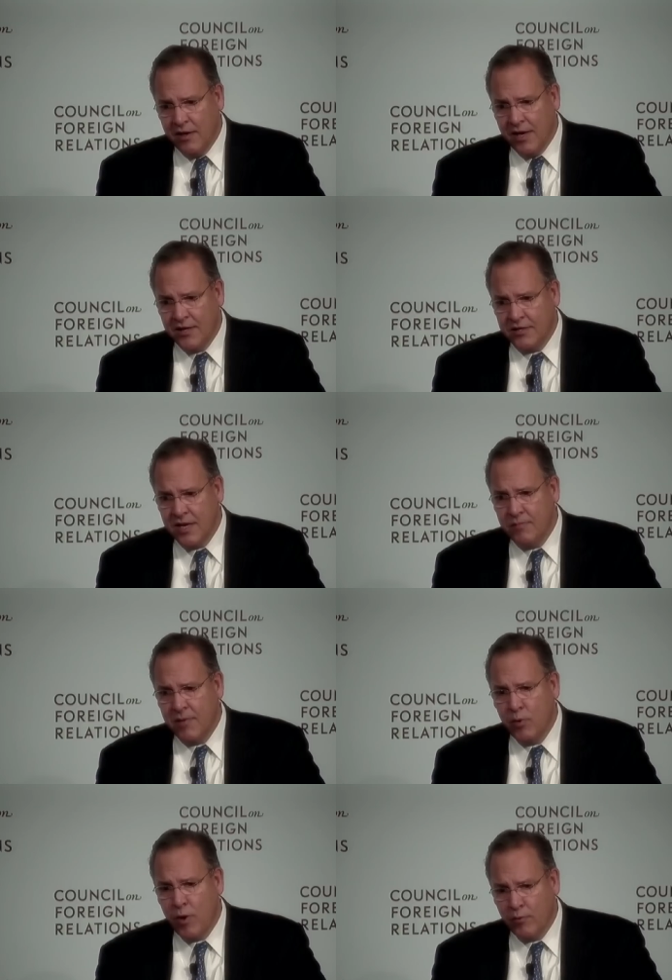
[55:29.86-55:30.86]
at the same time
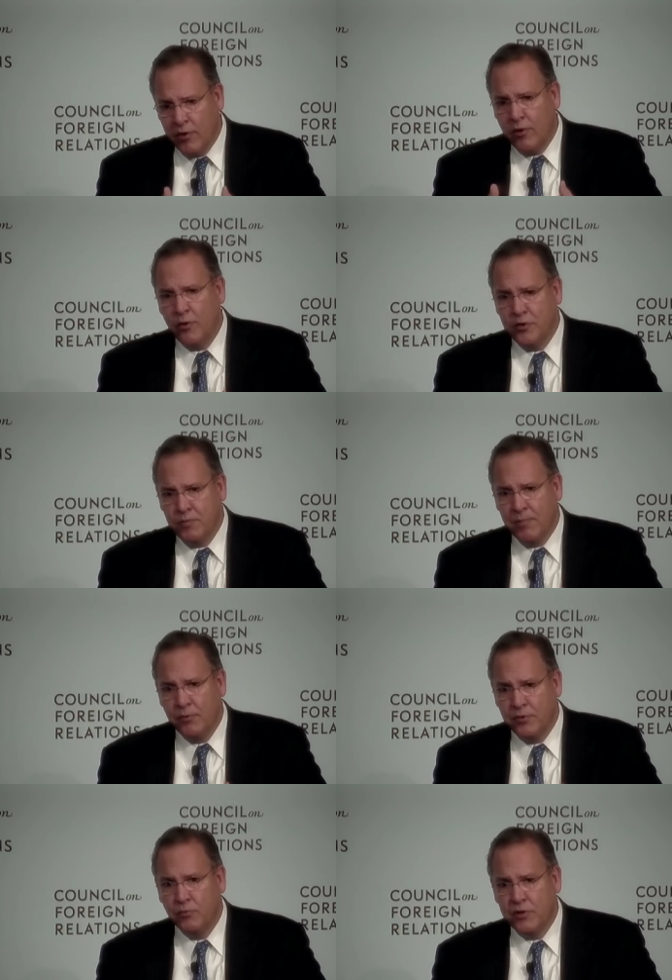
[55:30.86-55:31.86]
you want to encourage people
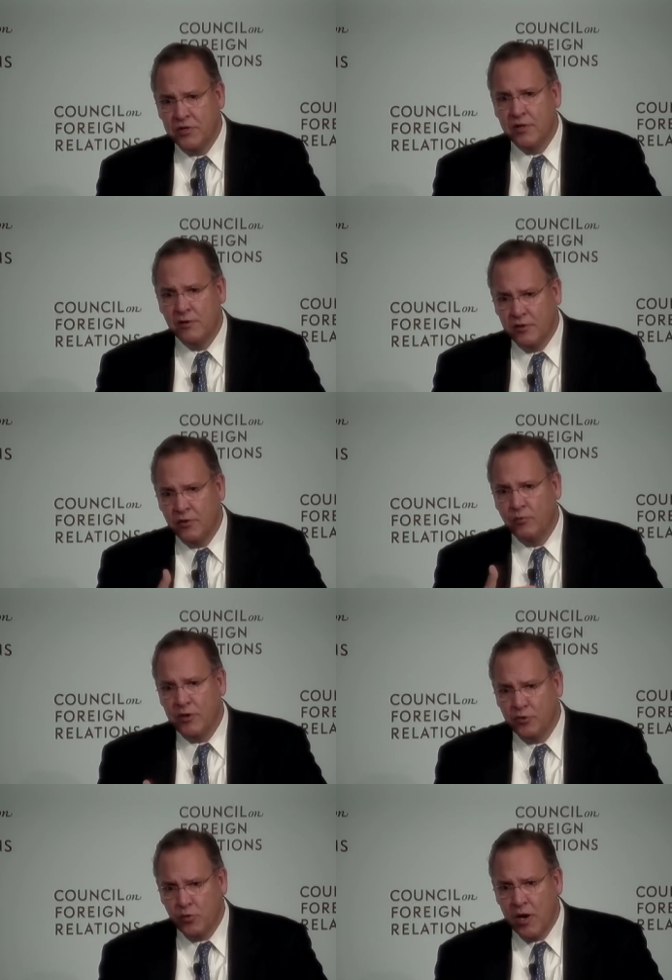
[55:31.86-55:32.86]
to reskill and to
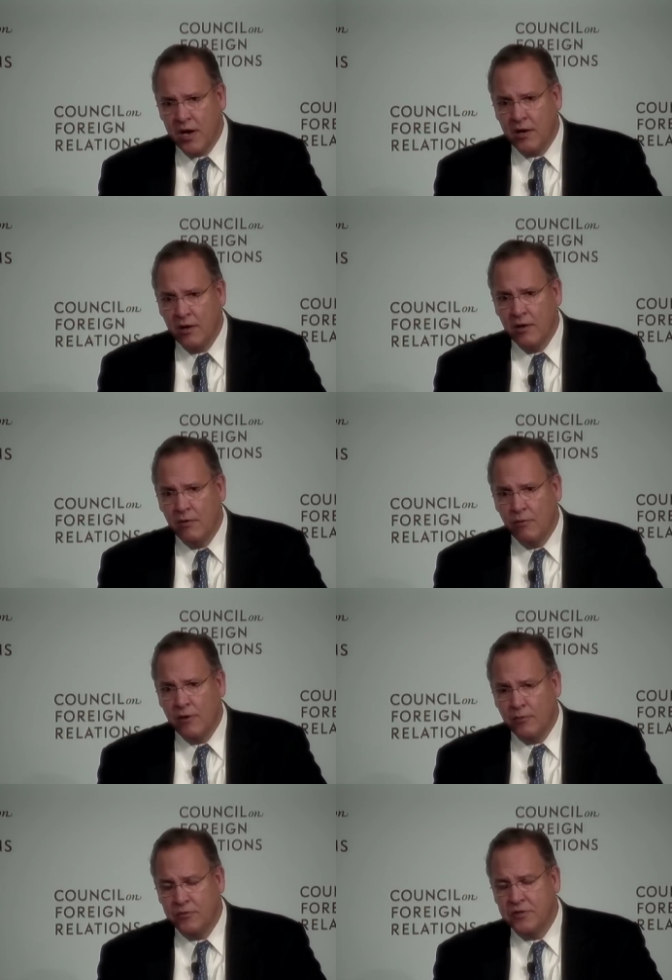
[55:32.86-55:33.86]
retrain while
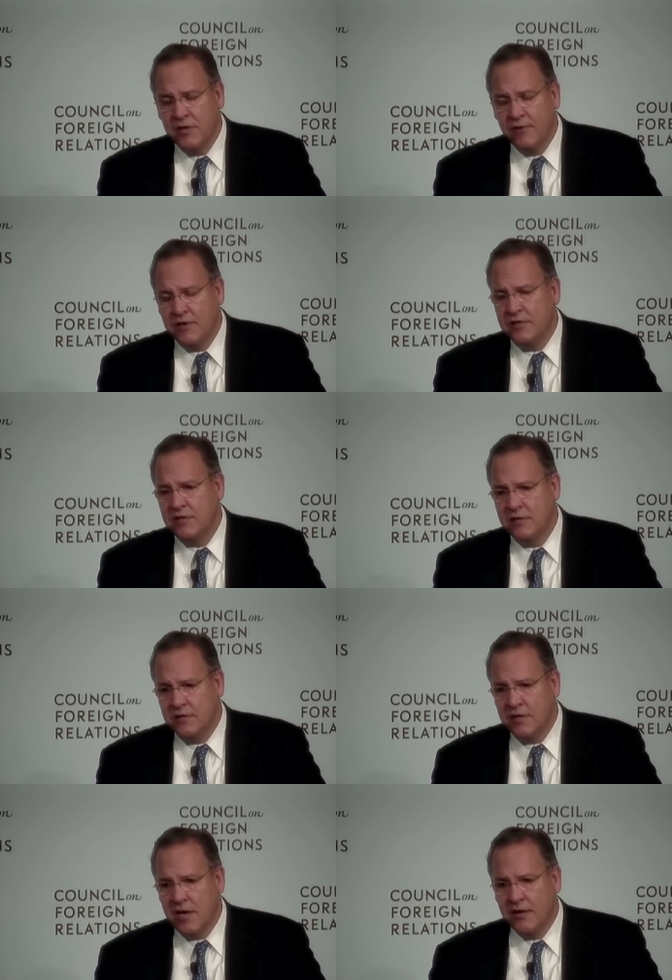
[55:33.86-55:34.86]
they're receiving
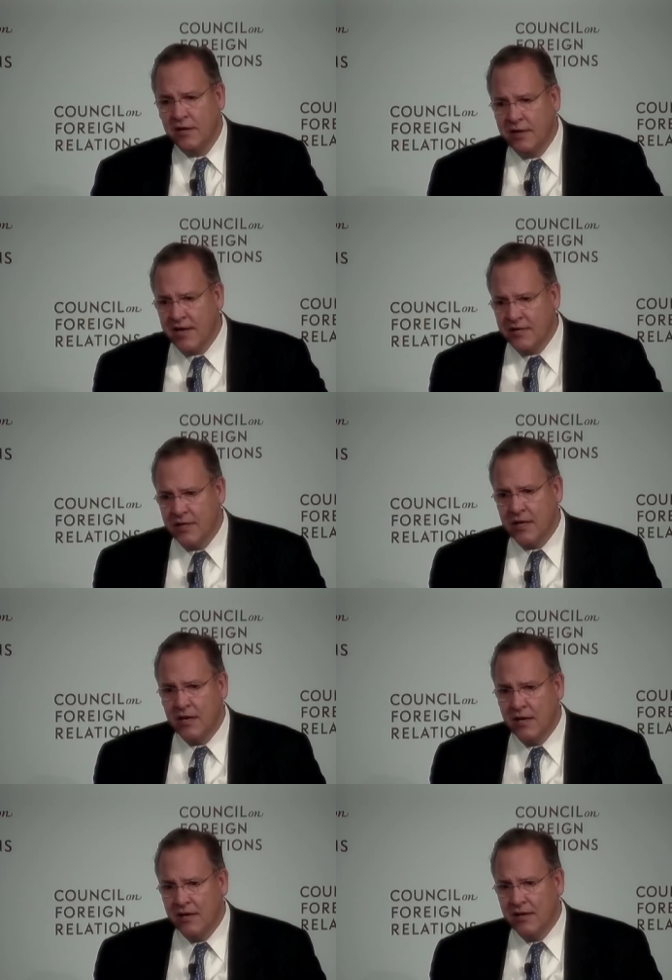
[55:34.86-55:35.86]
assistance. And I think that's the,
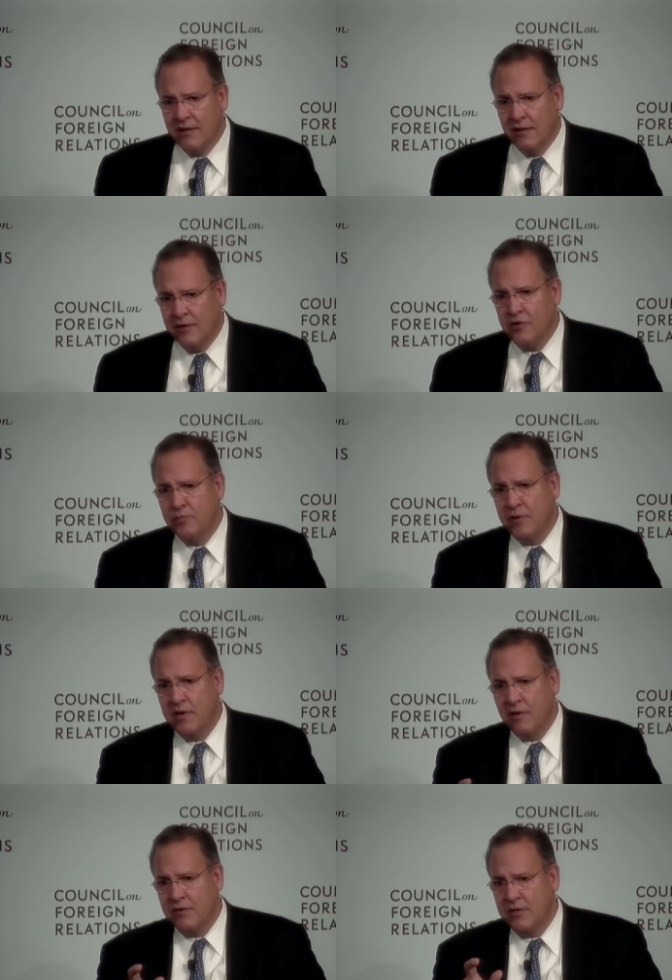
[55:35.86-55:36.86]
the linchpin
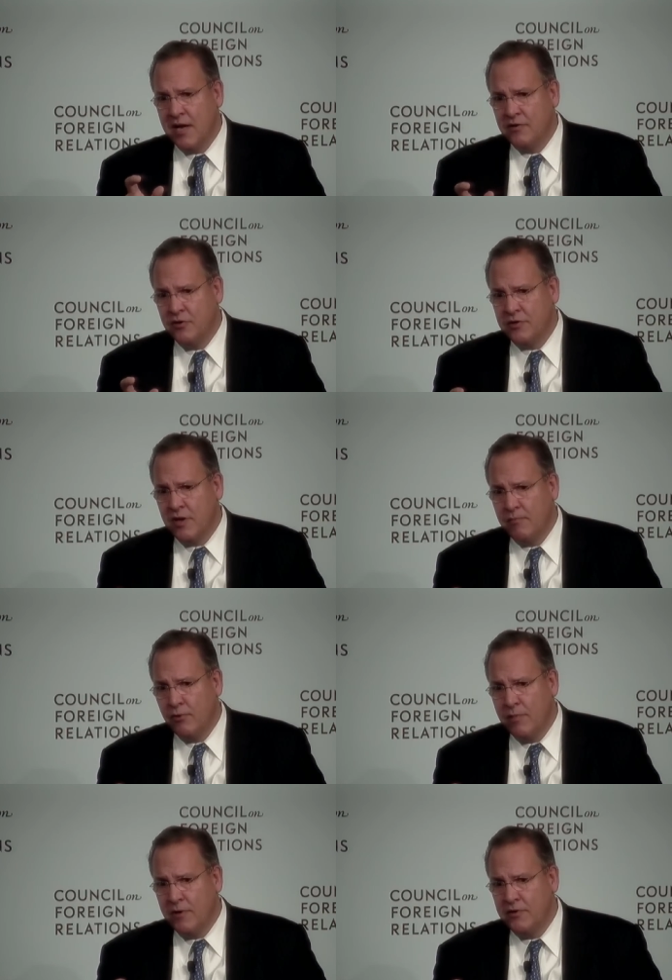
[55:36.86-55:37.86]
here. It's not just
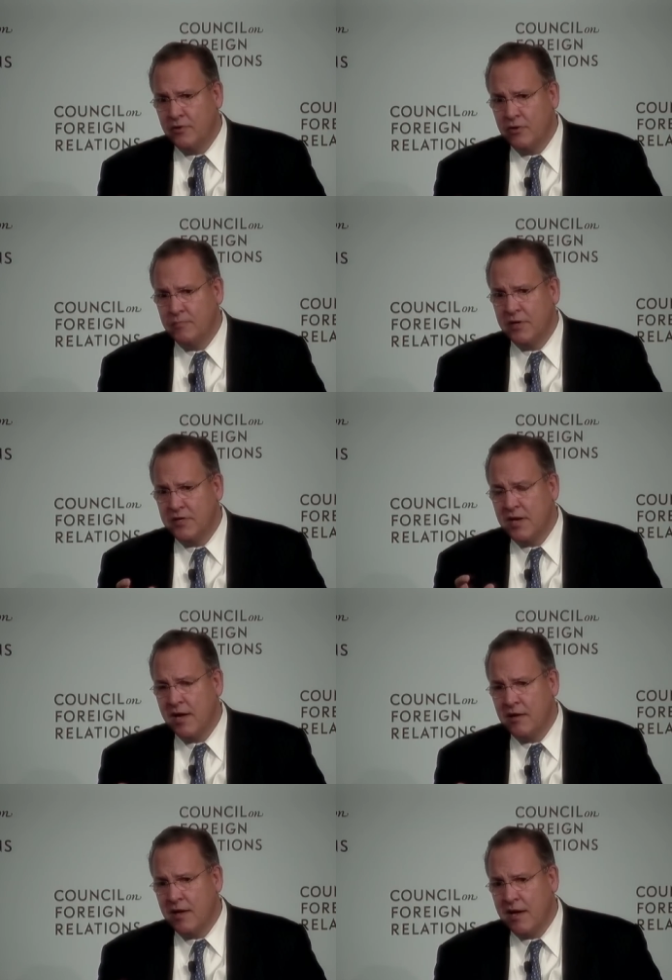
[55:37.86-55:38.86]
unemployment insurance, but it's
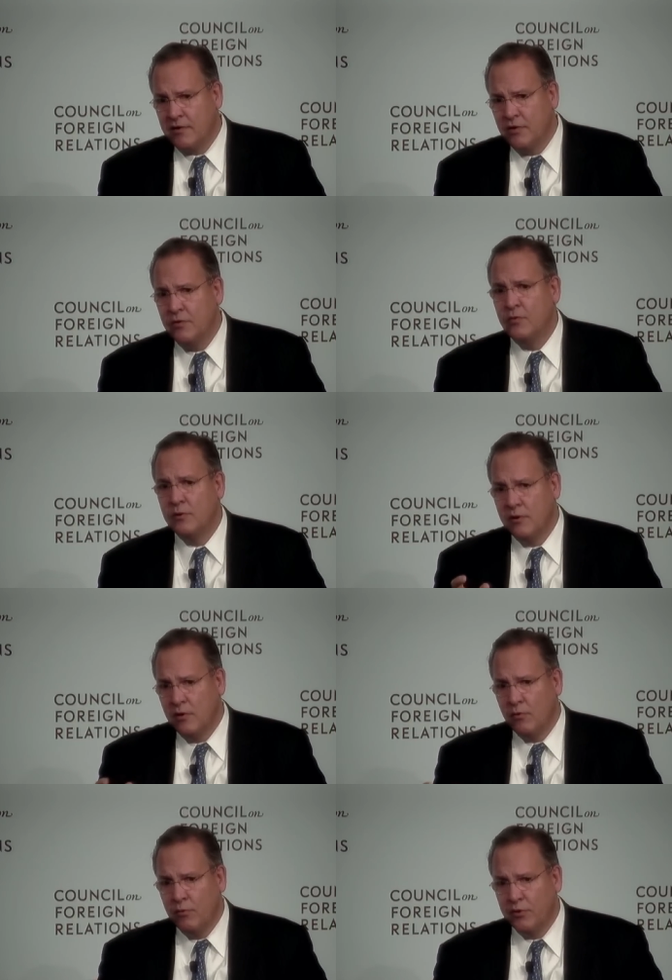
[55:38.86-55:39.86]
tying that to
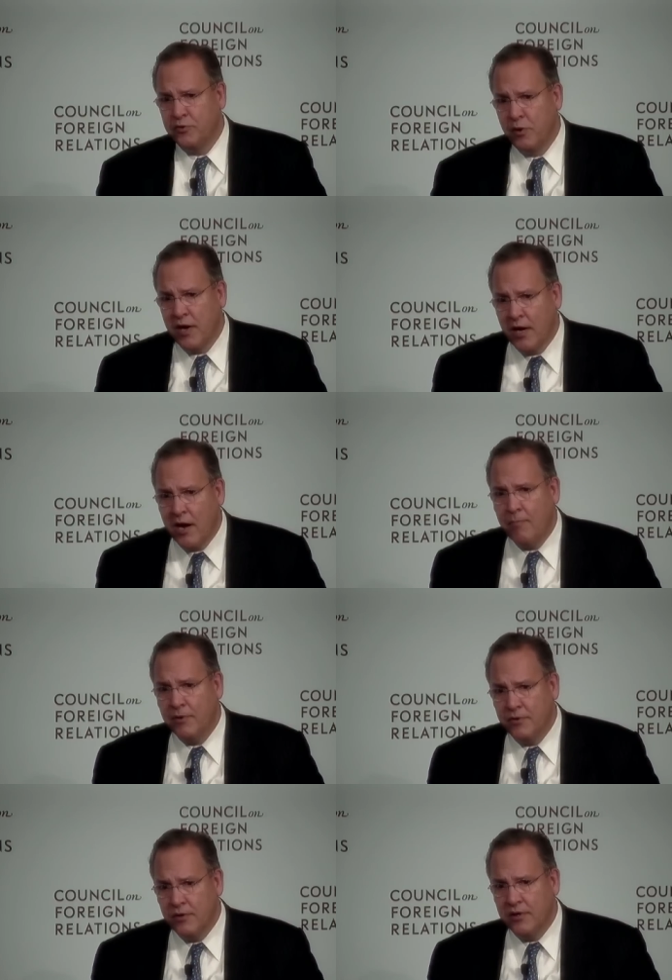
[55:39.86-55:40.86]
real training
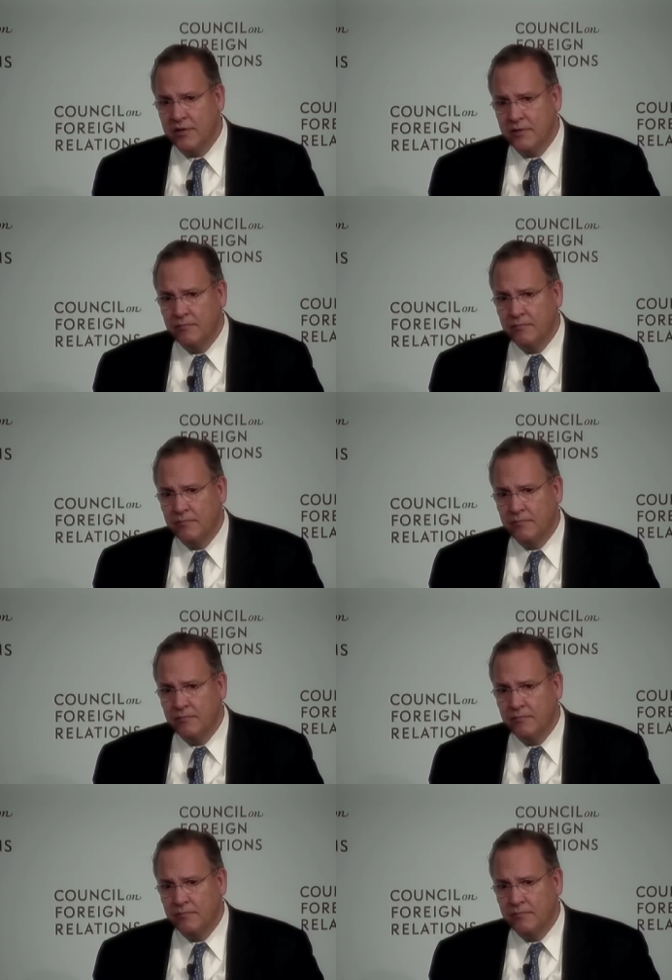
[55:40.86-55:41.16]
opportunities.